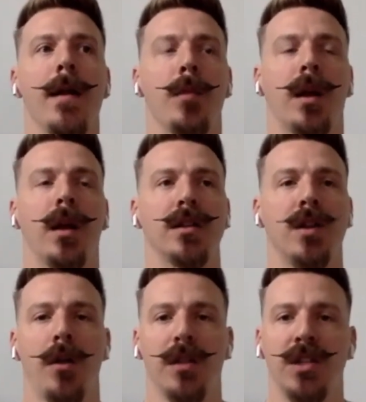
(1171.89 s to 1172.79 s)
because
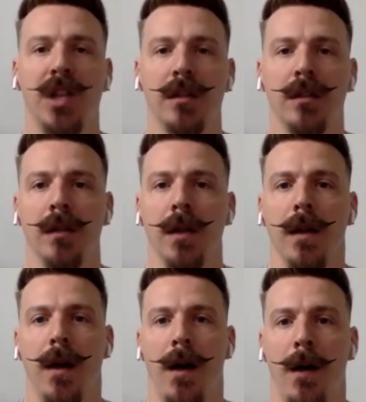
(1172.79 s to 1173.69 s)
all of a sudden,
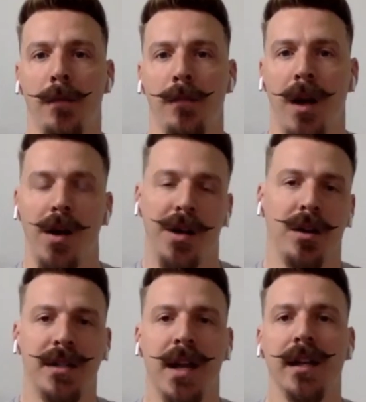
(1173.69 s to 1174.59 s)
in our
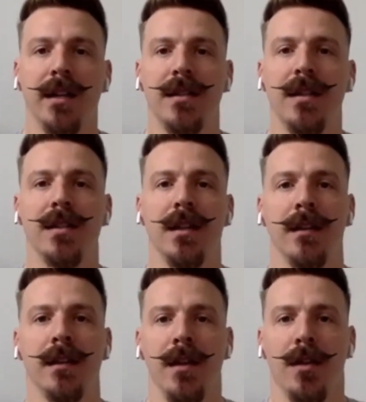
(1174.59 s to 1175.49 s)
second
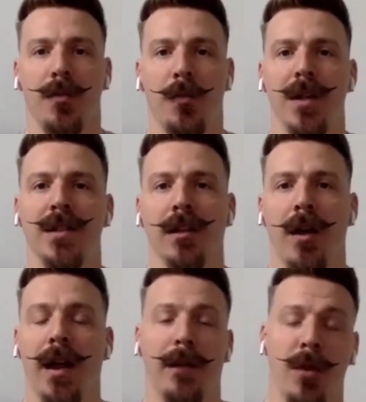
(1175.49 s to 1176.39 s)
season, wins and
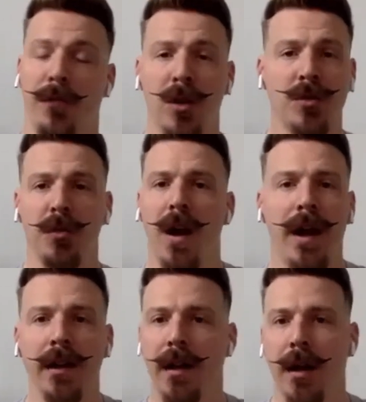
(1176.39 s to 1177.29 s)
like the first year, I
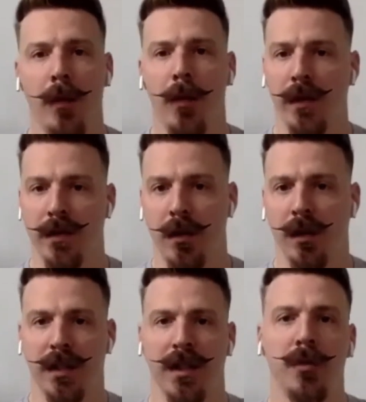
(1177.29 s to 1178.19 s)
didn't care about wins and losses.